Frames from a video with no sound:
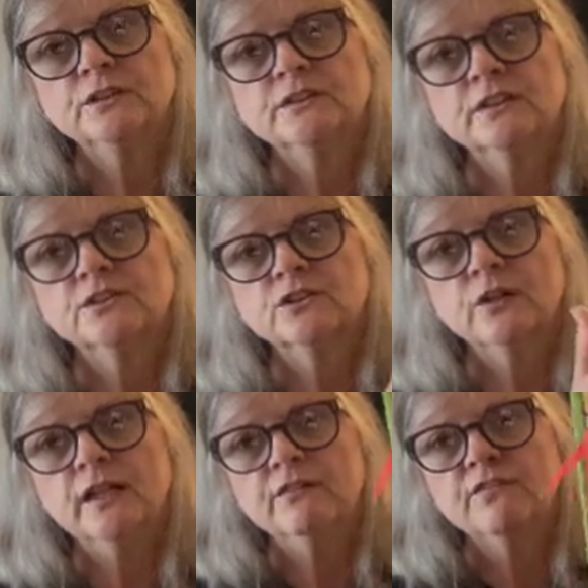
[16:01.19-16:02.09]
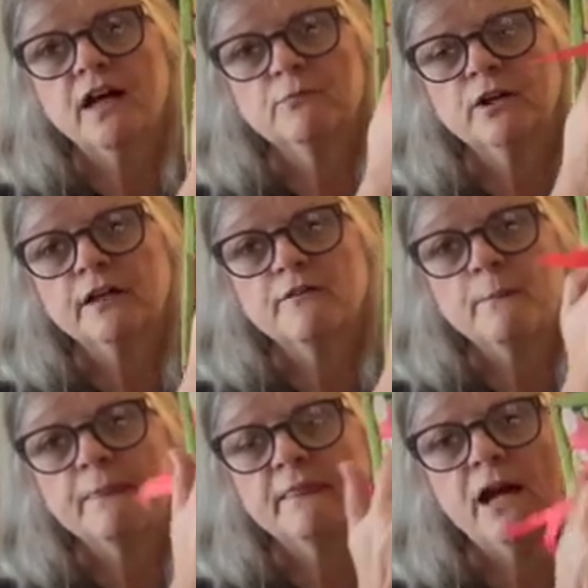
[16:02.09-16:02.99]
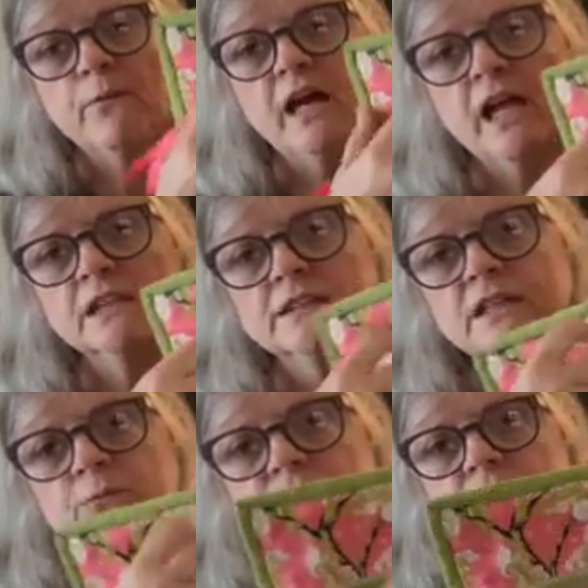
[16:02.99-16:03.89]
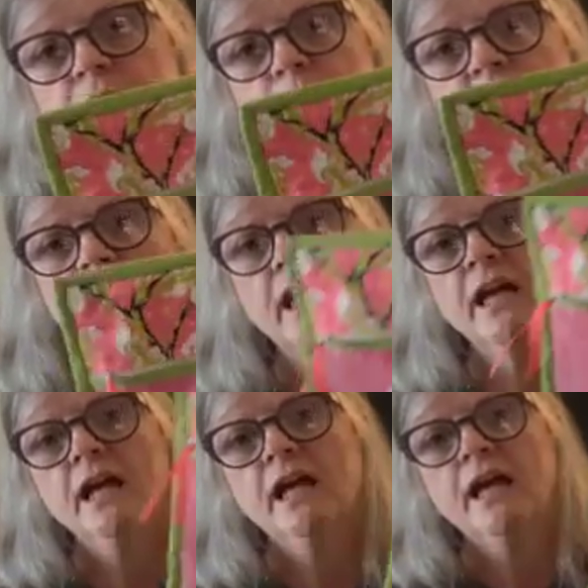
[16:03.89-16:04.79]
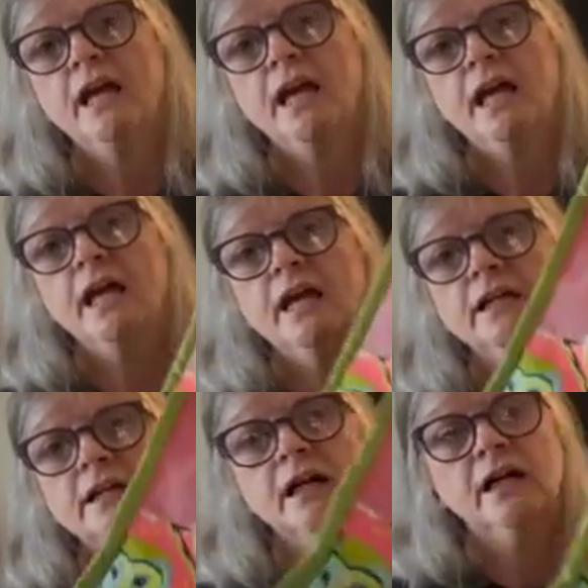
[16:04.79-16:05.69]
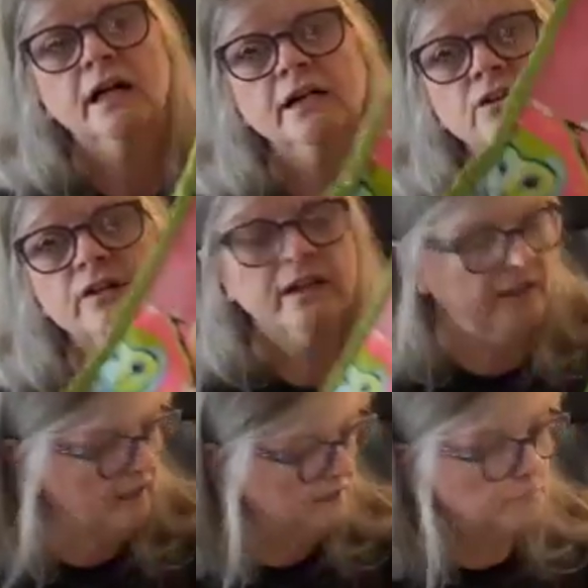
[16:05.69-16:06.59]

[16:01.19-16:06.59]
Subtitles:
silk screening fabric. That way I can see what's in the bag, and it's